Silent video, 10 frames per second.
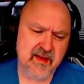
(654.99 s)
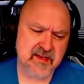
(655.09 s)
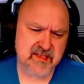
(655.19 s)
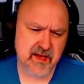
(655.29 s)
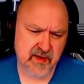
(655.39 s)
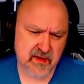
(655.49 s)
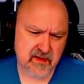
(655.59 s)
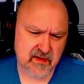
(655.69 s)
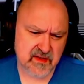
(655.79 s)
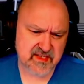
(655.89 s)
Does that mean,
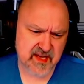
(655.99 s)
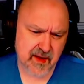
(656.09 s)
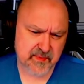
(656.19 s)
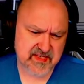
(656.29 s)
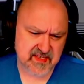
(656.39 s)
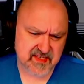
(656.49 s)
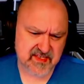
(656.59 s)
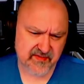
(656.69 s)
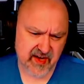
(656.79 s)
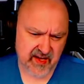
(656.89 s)
this can't be six,
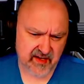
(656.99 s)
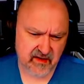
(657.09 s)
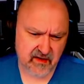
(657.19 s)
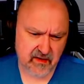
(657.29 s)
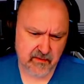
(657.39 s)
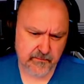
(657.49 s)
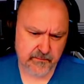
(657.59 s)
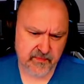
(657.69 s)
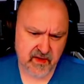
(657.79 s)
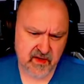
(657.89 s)
seven, eight?
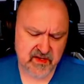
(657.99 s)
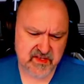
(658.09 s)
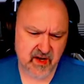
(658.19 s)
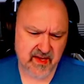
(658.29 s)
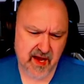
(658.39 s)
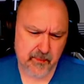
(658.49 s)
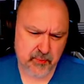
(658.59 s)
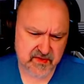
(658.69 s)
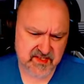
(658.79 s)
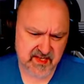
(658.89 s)
So I can't
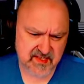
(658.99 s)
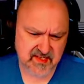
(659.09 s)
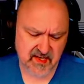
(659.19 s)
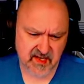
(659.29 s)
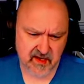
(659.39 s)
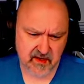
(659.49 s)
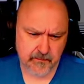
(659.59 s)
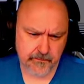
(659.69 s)
put 6 in here.